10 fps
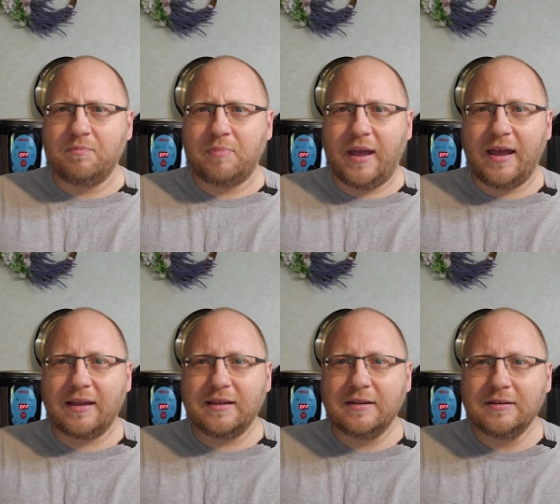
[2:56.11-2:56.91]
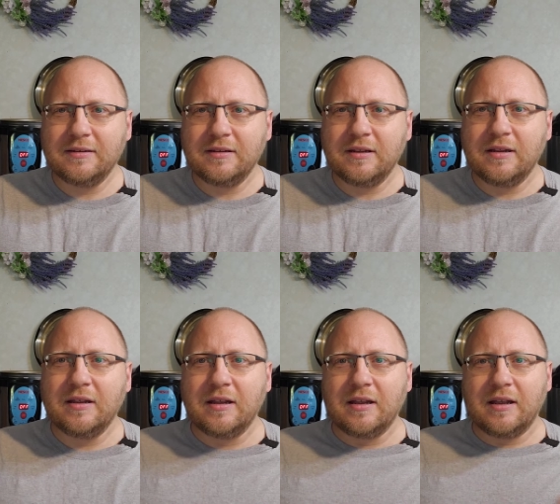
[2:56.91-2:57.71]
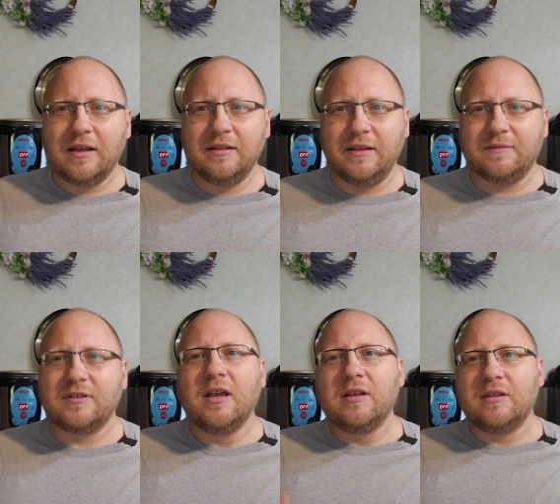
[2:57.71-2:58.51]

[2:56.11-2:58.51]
back, and leaves.